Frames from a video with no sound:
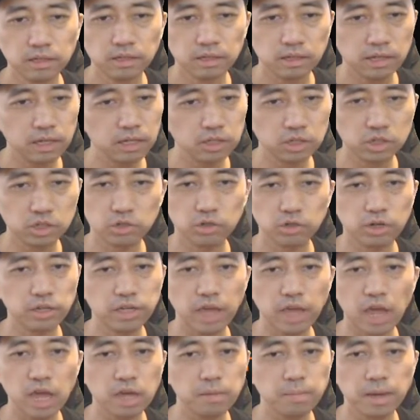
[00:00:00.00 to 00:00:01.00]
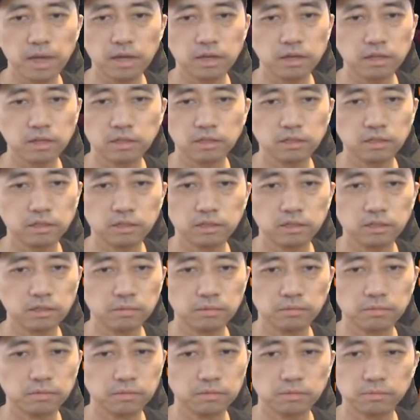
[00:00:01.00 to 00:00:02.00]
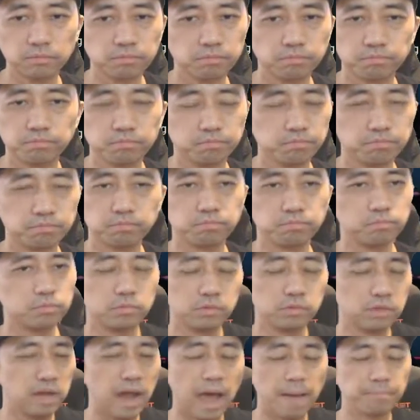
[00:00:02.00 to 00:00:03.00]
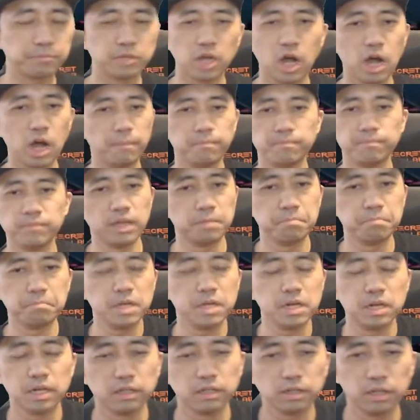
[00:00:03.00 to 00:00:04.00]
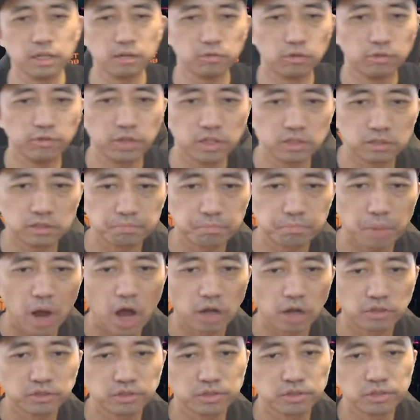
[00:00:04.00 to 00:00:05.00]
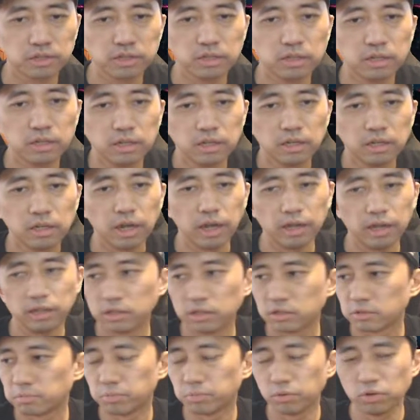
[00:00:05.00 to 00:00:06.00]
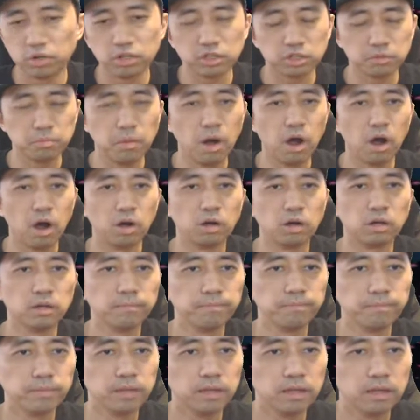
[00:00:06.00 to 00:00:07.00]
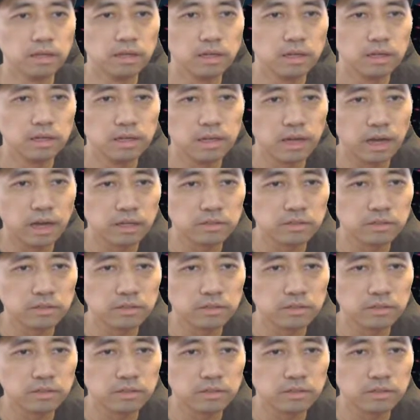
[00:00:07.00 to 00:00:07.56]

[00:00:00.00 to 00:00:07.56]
into a gaming laptop immediately with this box. And it's pretty small. Yeah,